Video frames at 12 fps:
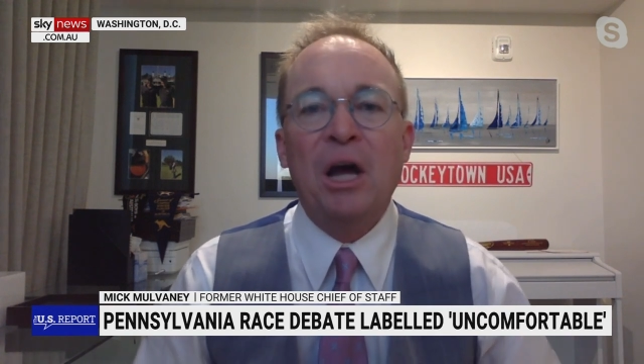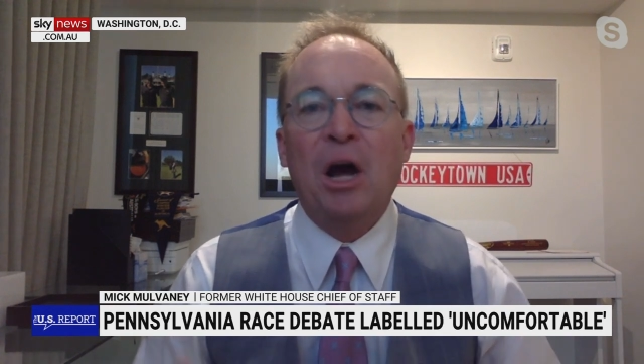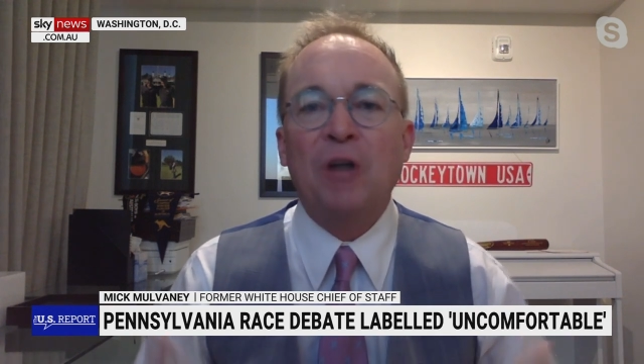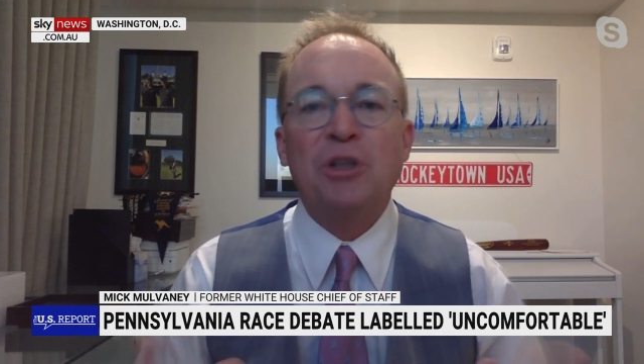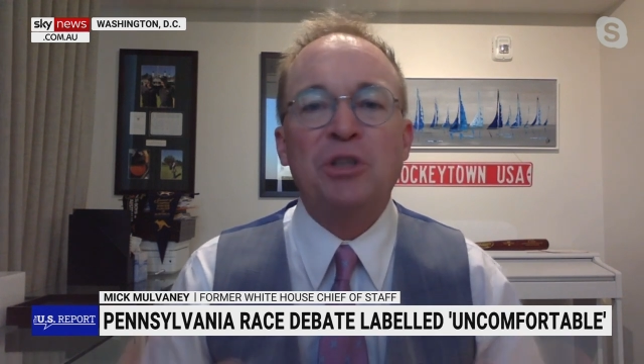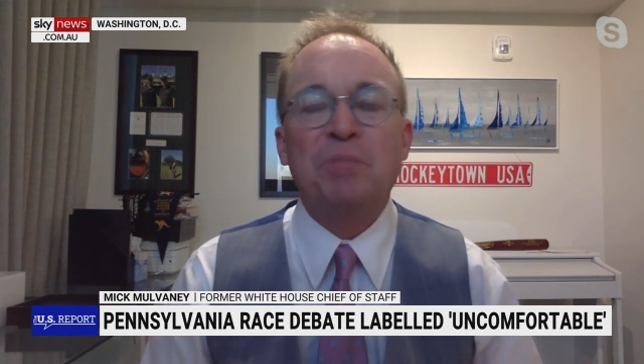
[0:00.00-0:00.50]

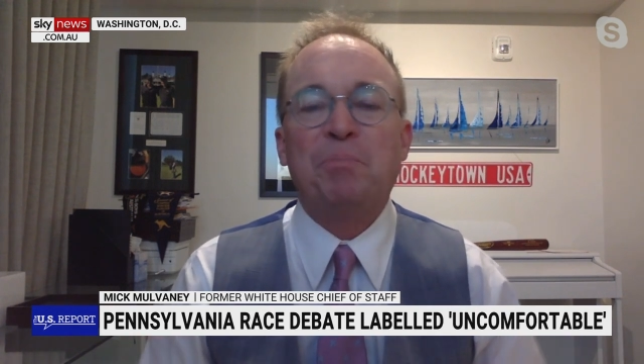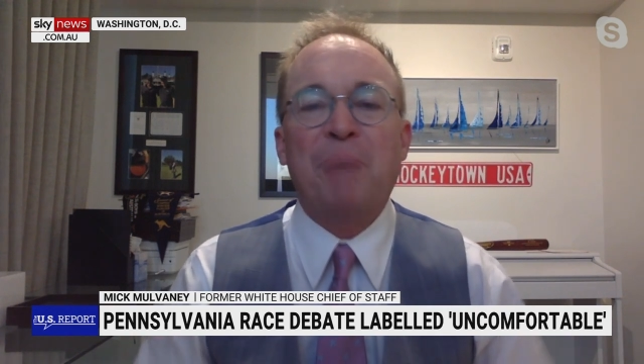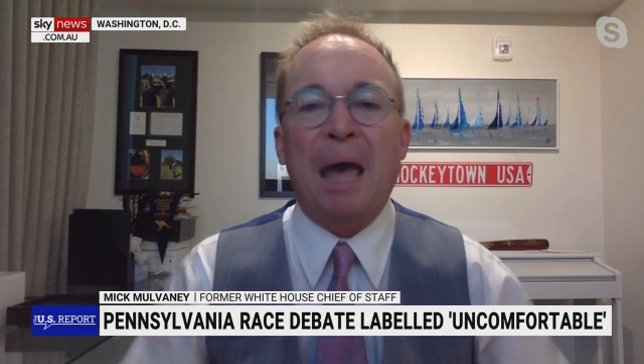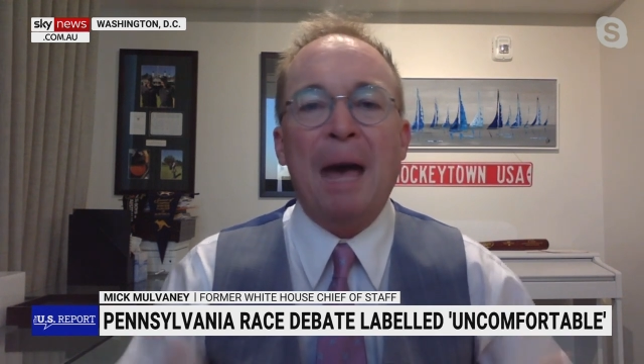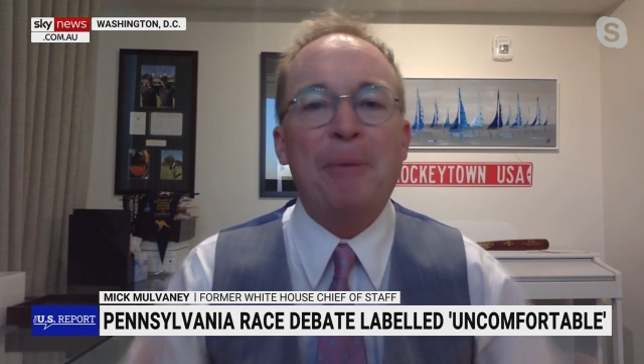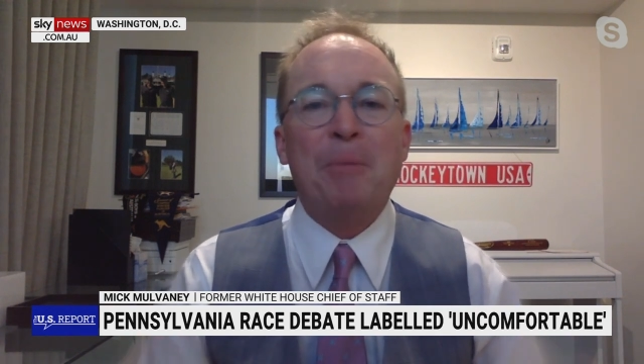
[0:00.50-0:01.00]
are just
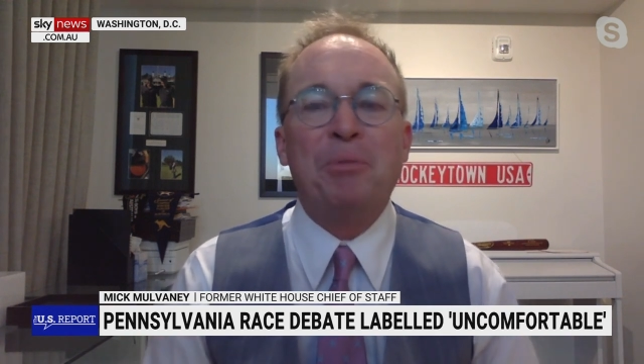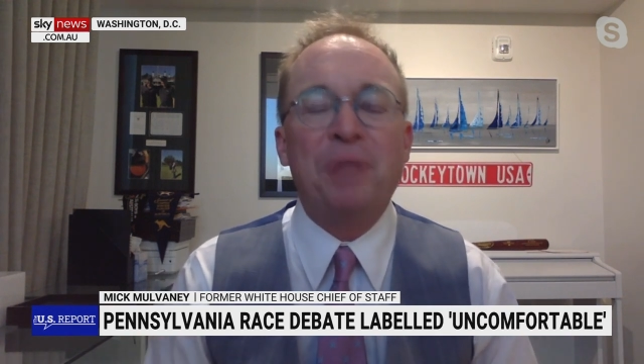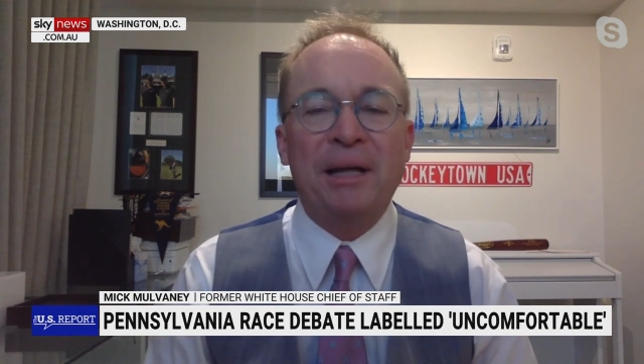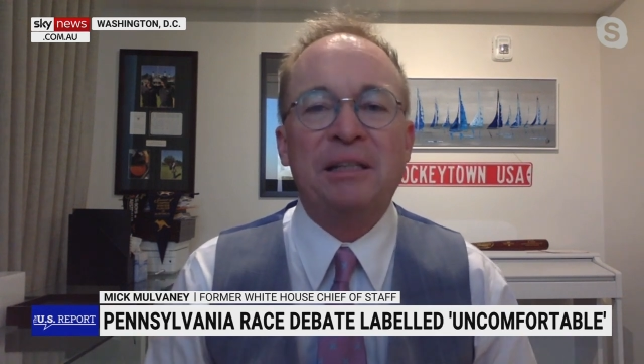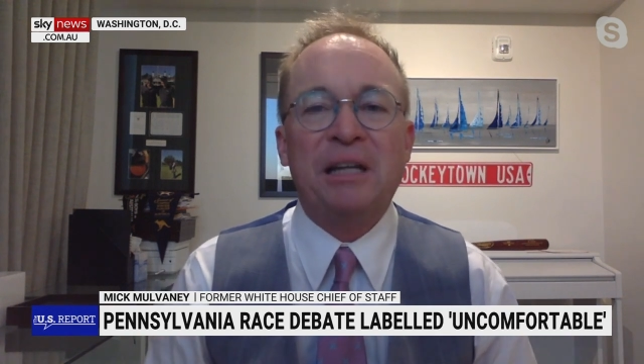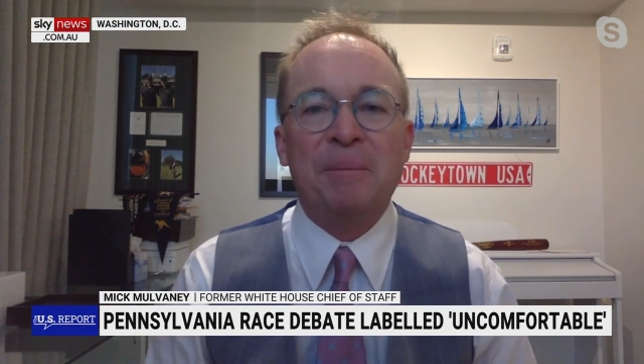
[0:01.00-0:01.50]

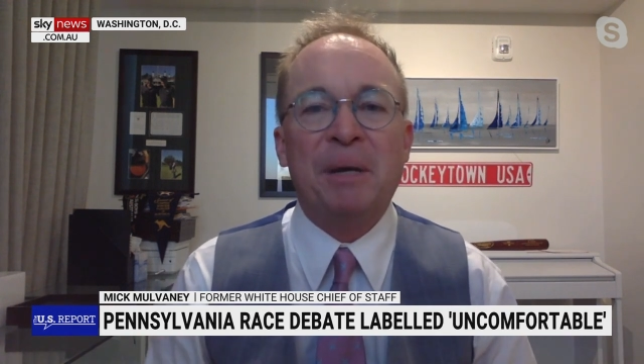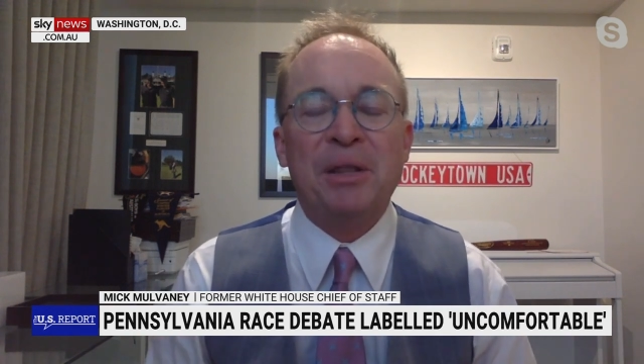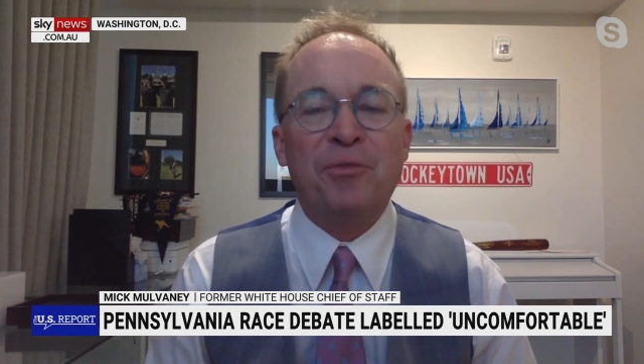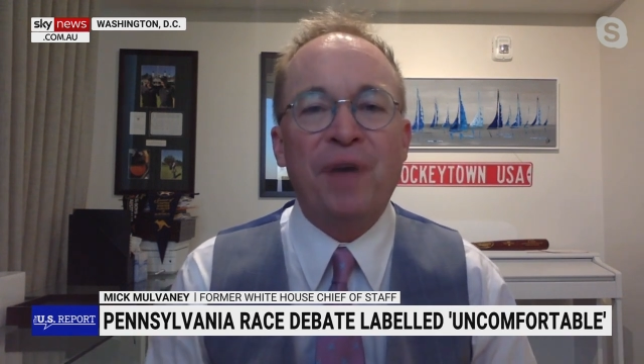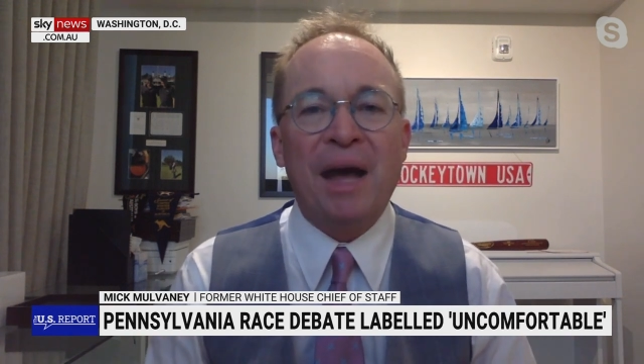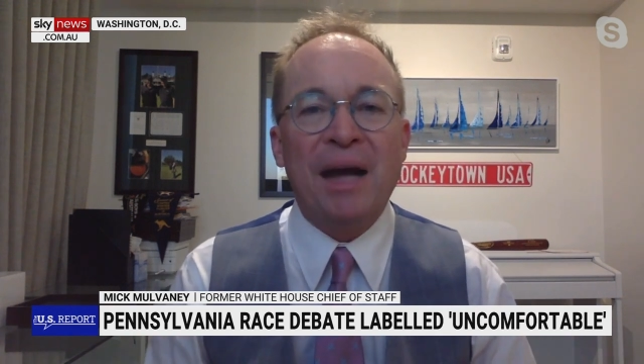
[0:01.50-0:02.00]
apoplectic about
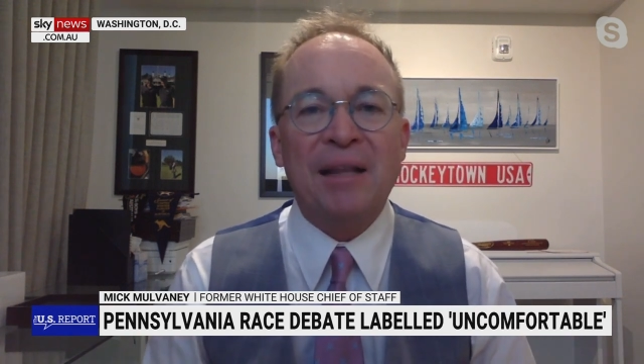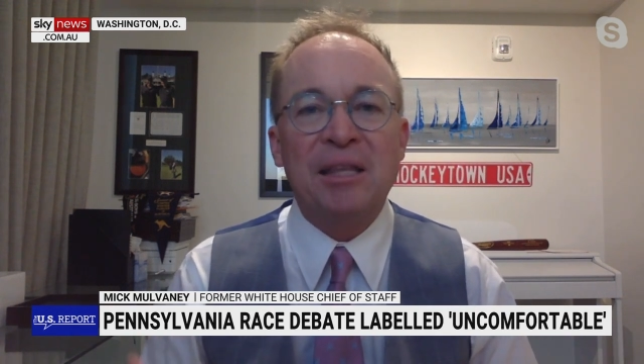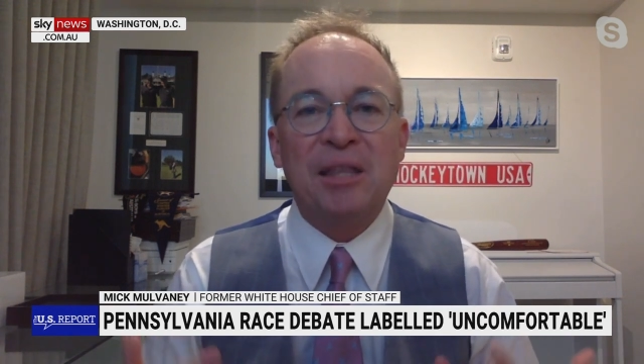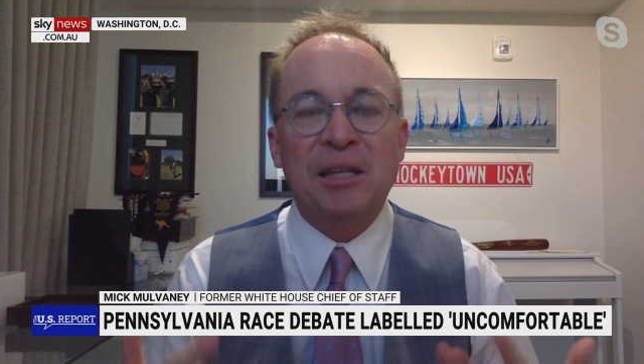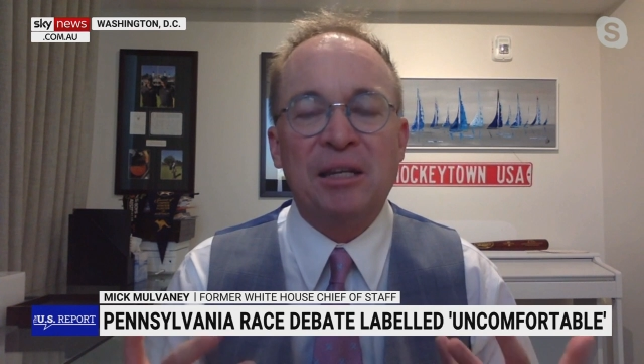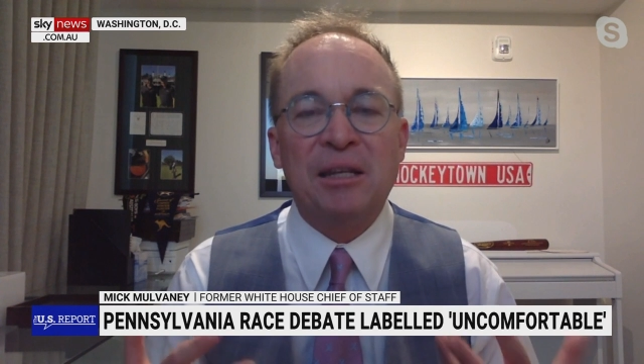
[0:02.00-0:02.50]
the fact that
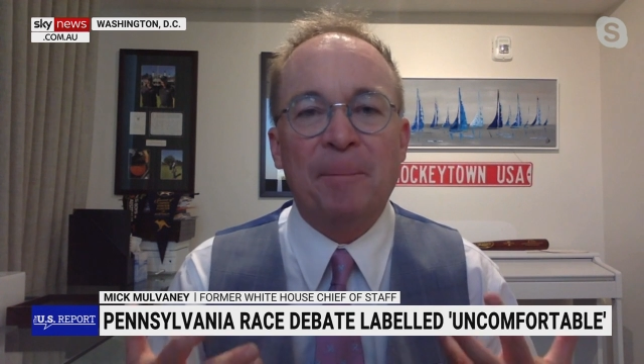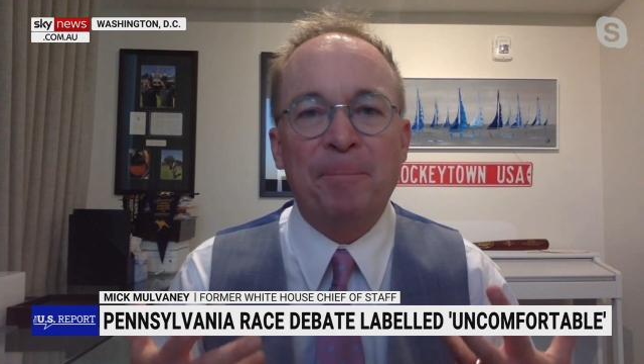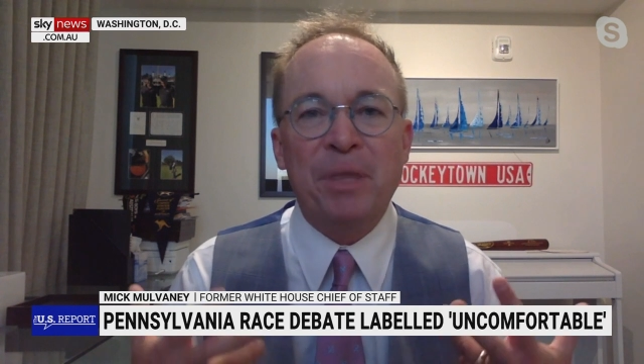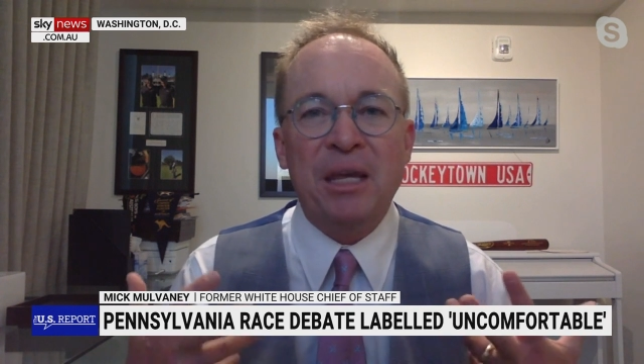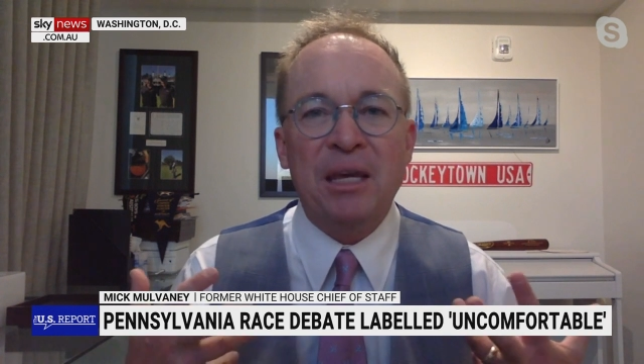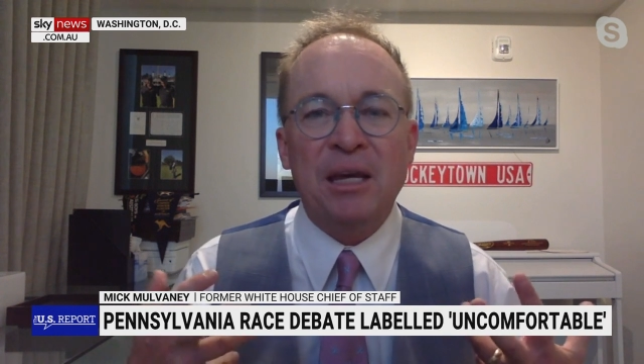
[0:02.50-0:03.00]
the the
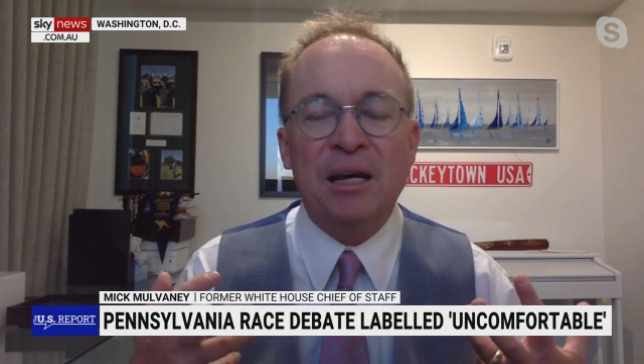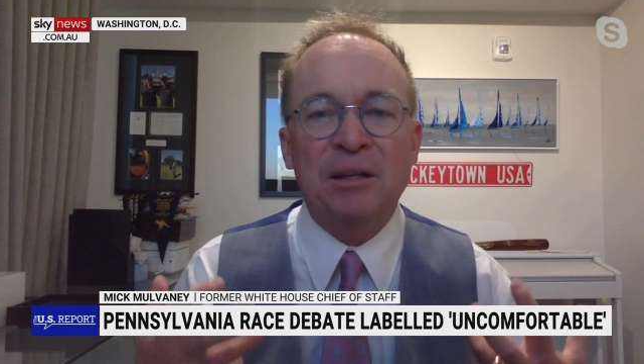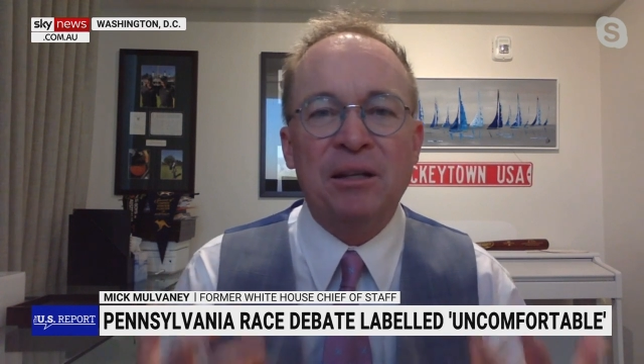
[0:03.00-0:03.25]
the, uh,